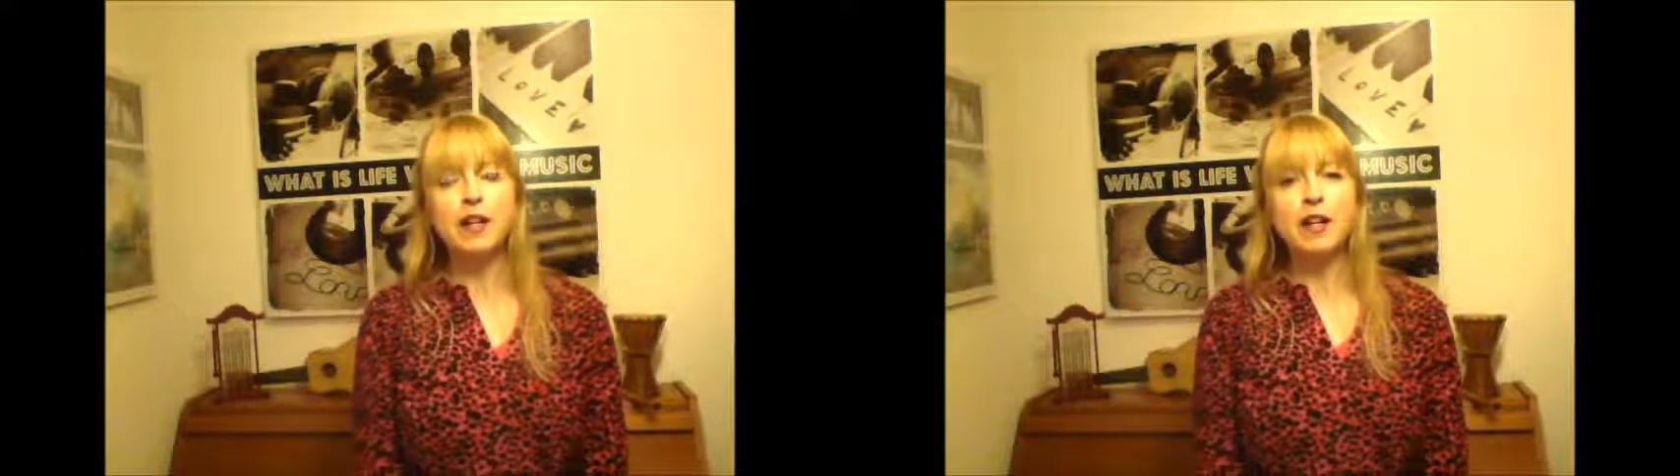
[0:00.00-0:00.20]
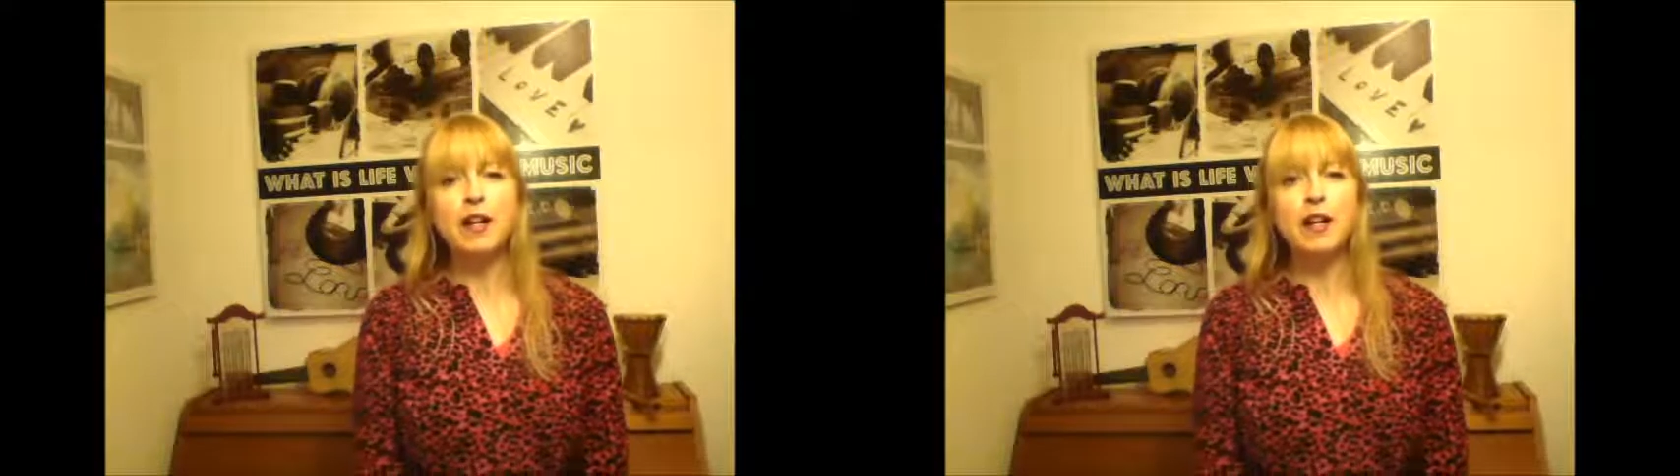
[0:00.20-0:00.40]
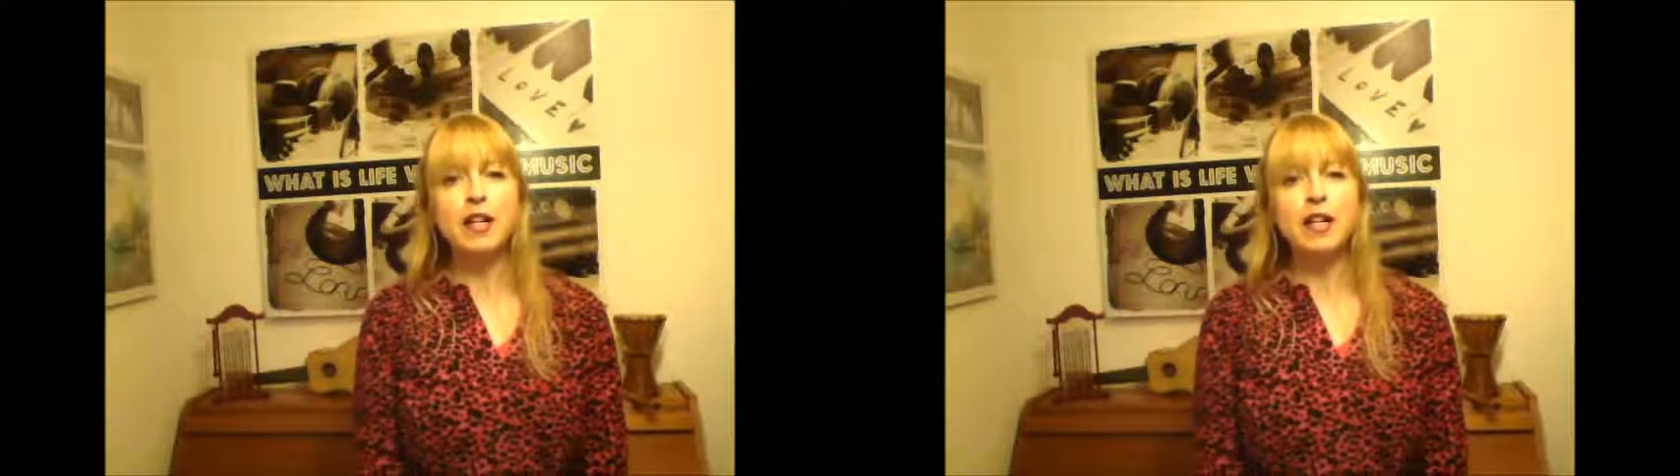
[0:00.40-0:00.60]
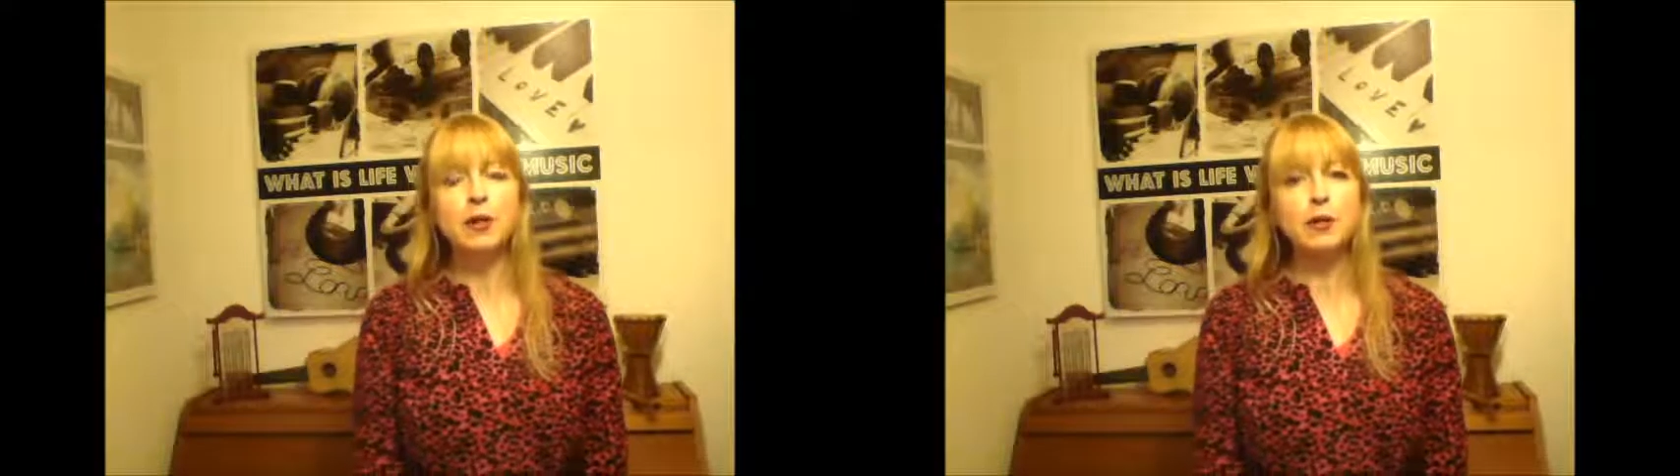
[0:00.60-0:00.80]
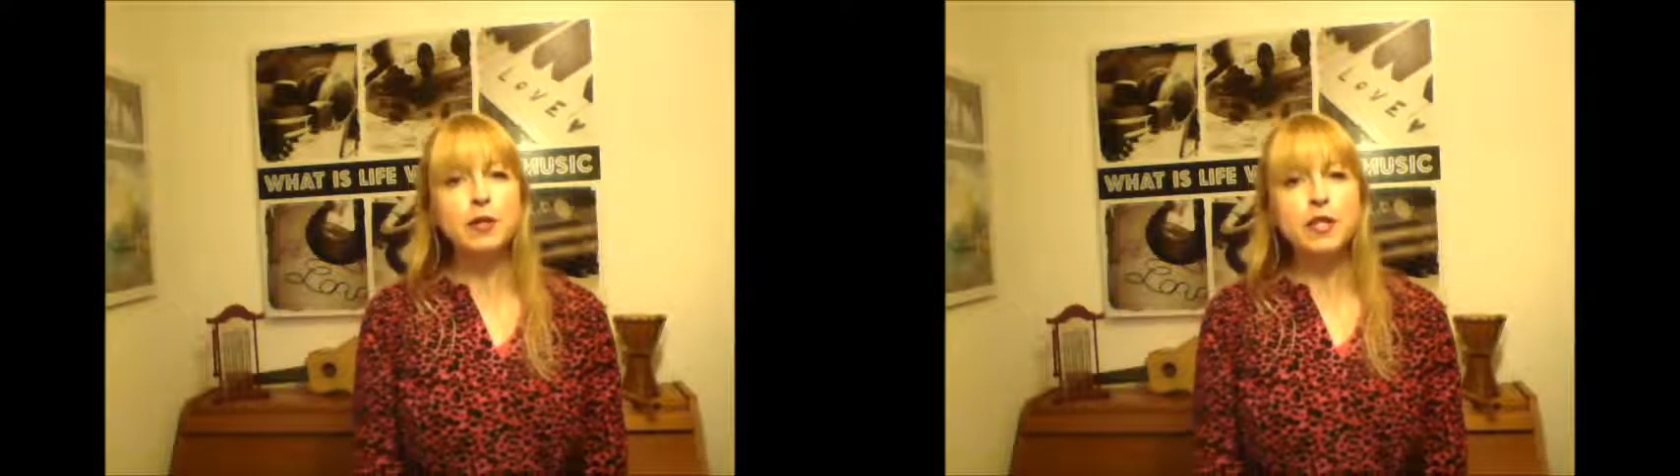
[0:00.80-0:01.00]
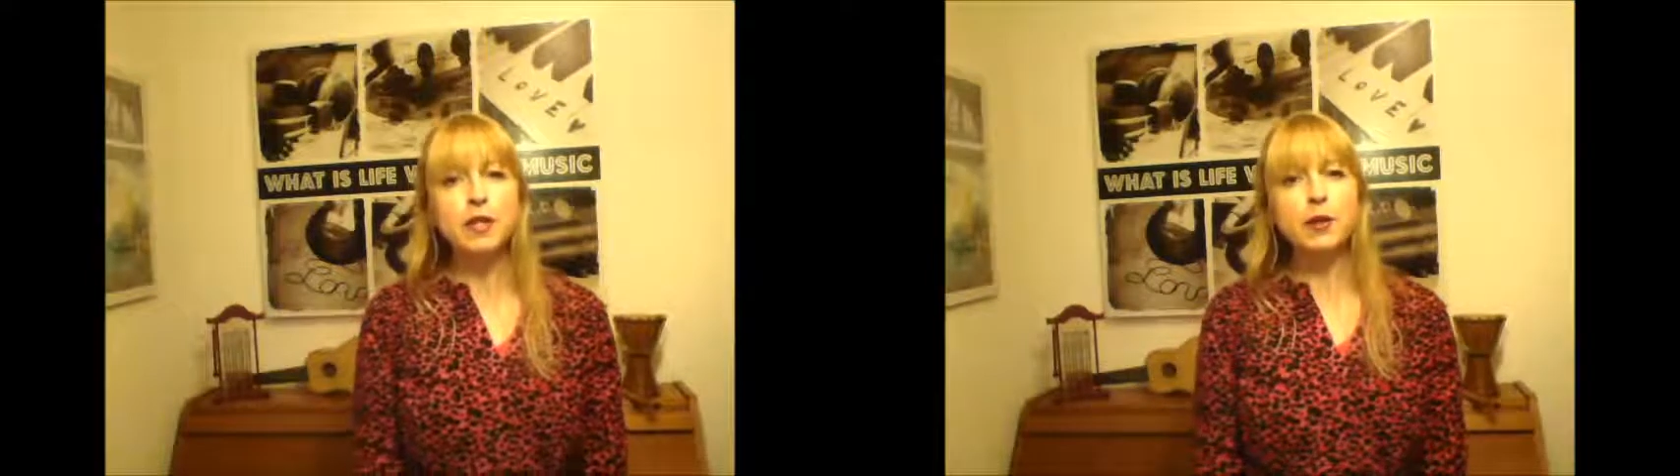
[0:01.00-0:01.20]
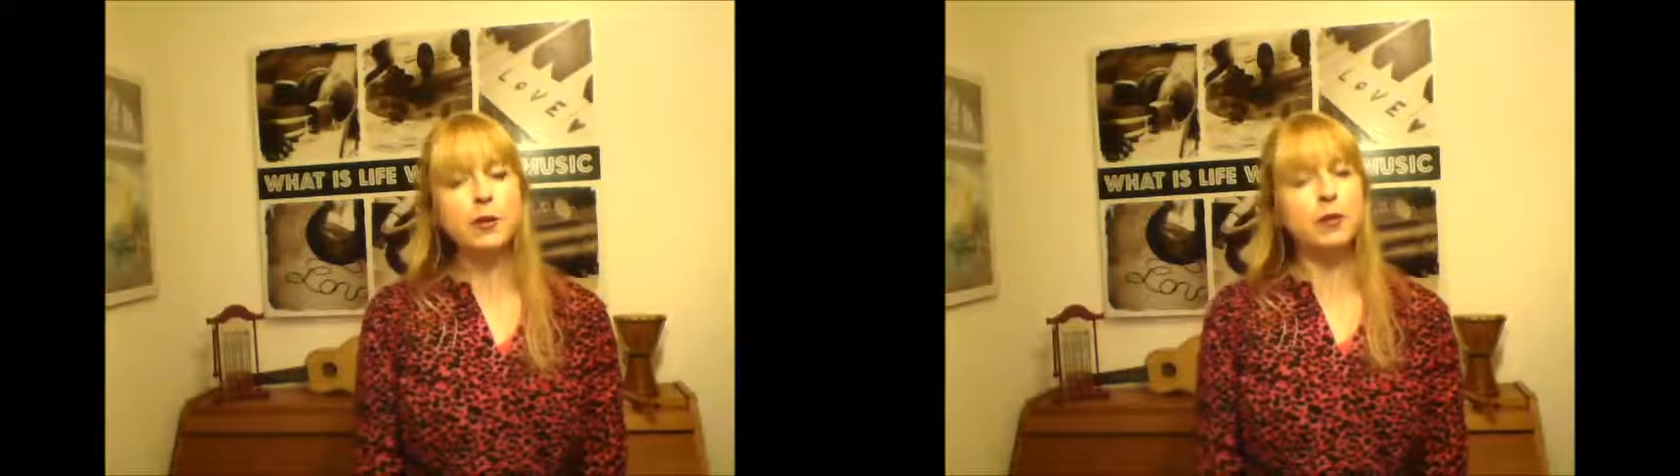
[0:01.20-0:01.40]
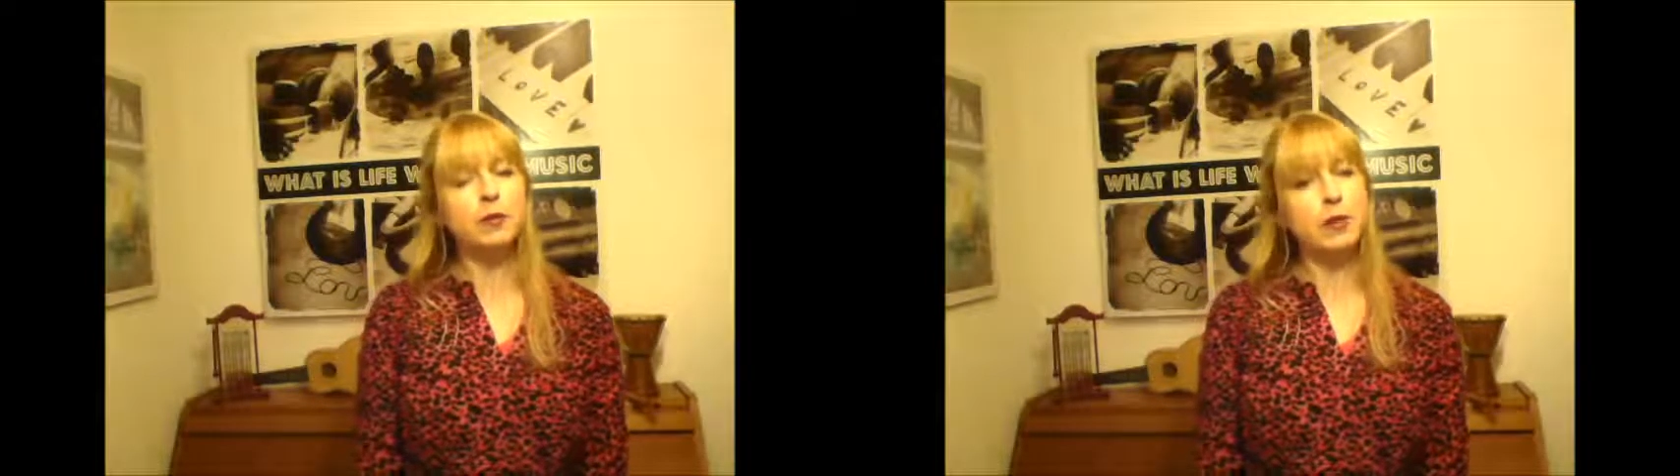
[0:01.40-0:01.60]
I also